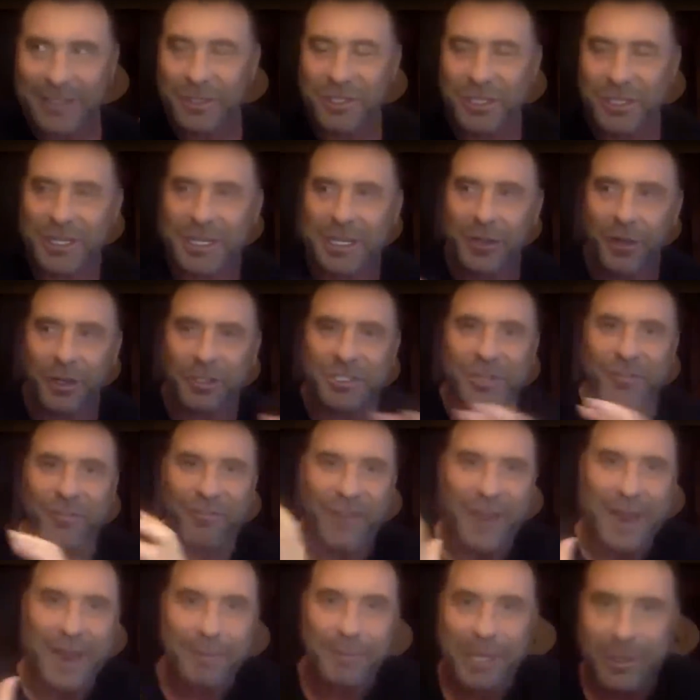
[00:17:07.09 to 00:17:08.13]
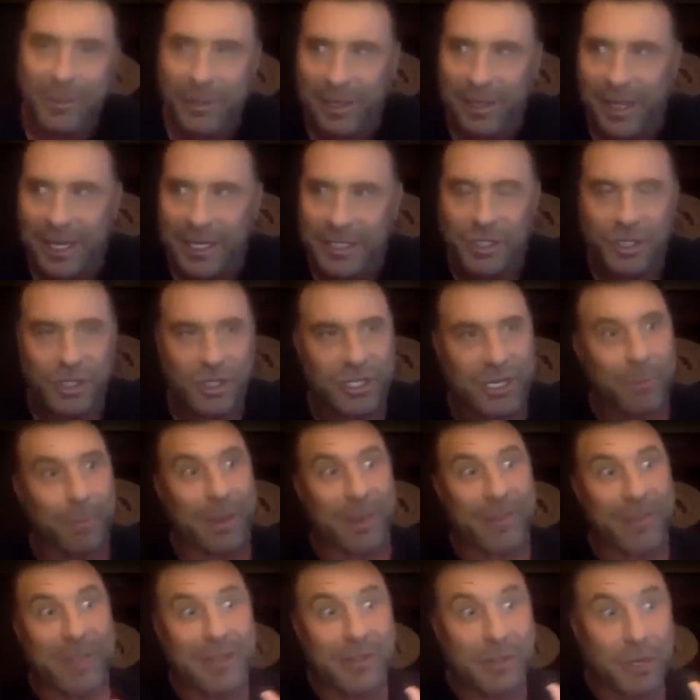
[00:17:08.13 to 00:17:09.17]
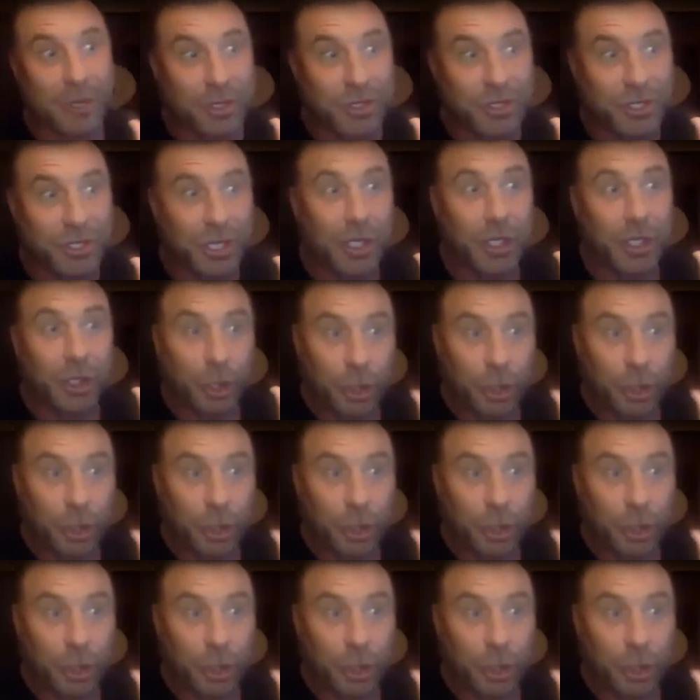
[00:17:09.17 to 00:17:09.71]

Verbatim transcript: There's there's the family relationship and then there's